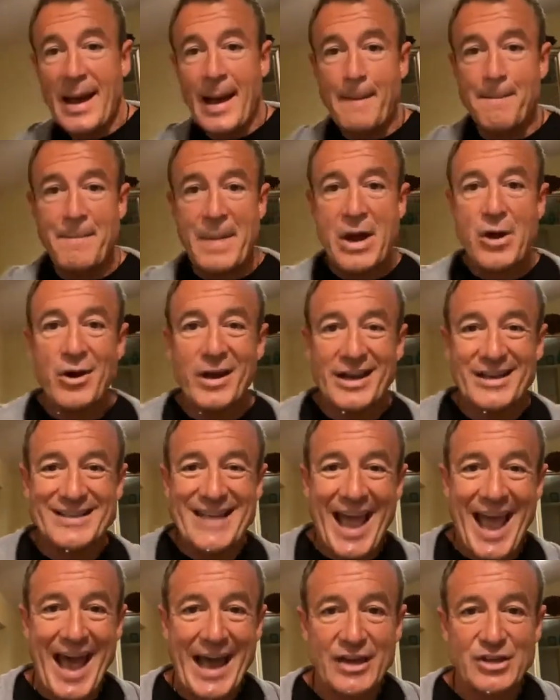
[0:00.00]

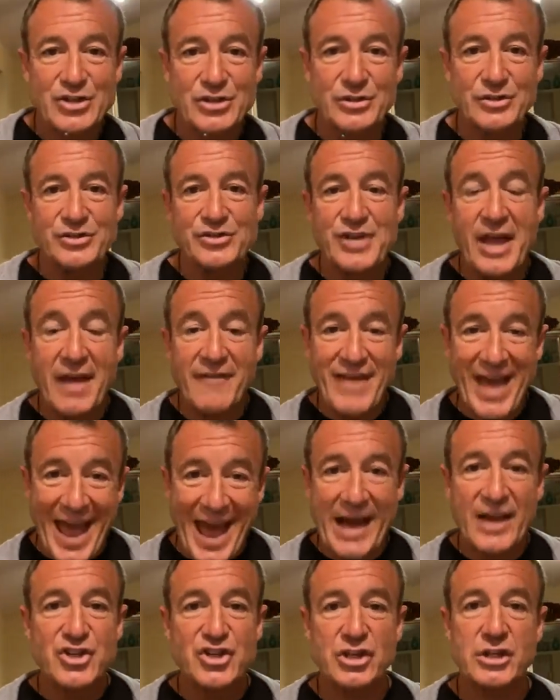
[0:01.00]
America's actions have
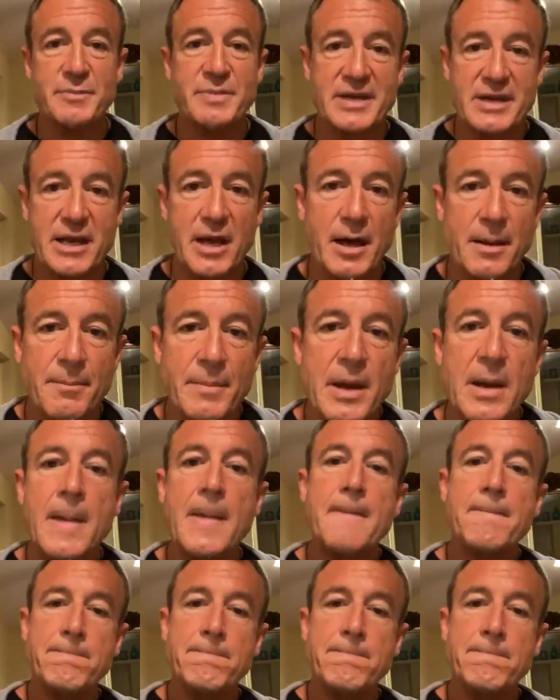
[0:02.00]
actually become